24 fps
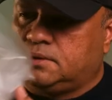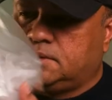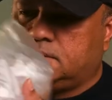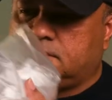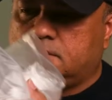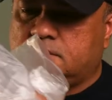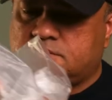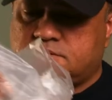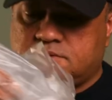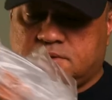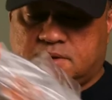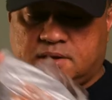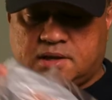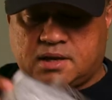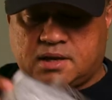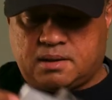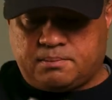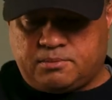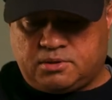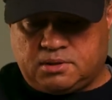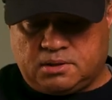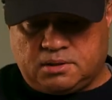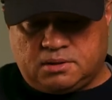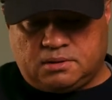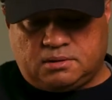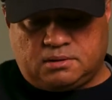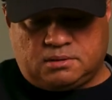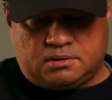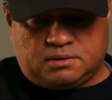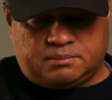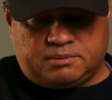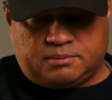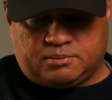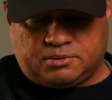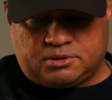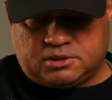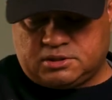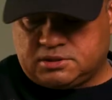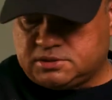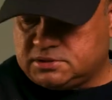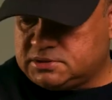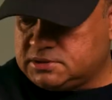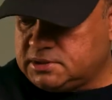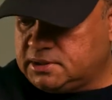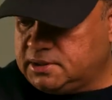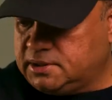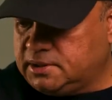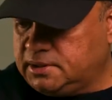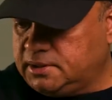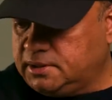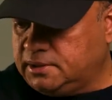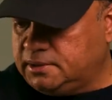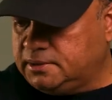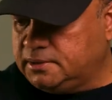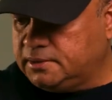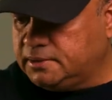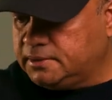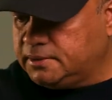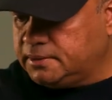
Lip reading: That's the camera. Let me go to the side.